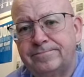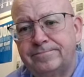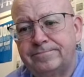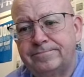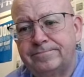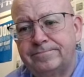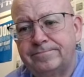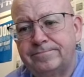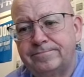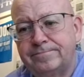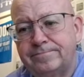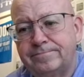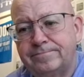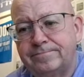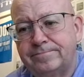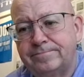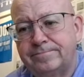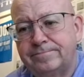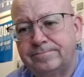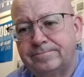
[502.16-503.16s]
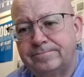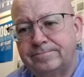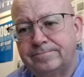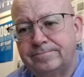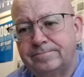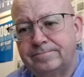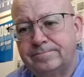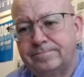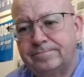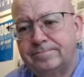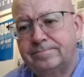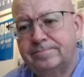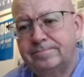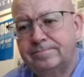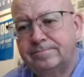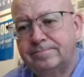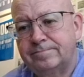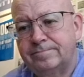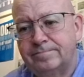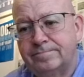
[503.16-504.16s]

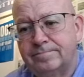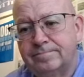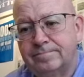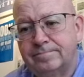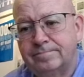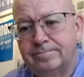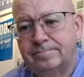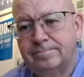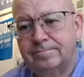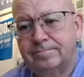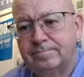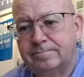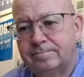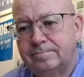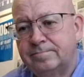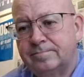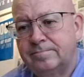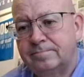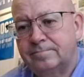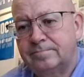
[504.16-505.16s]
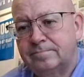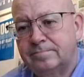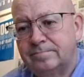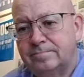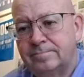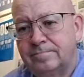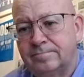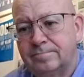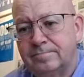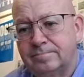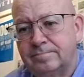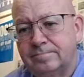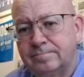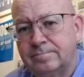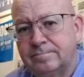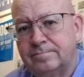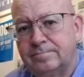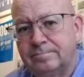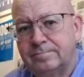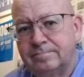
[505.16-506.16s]

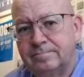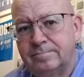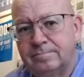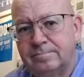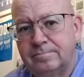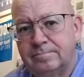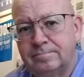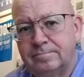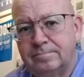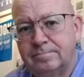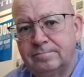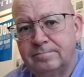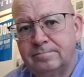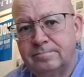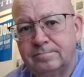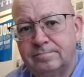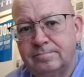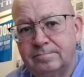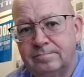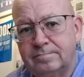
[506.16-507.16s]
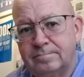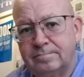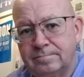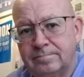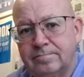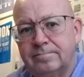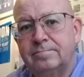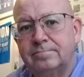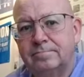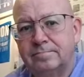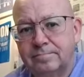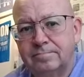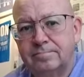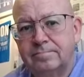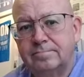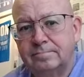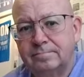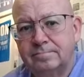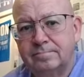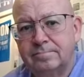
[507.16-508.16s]

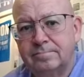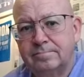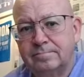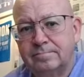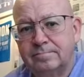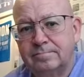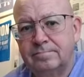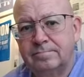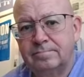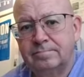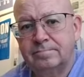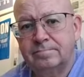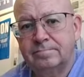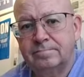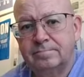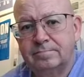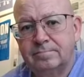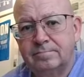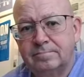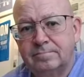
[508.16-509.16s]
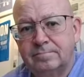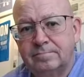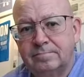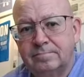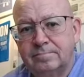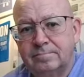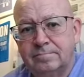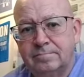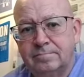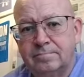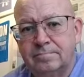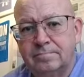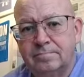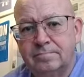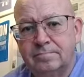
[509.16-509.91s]
(silent)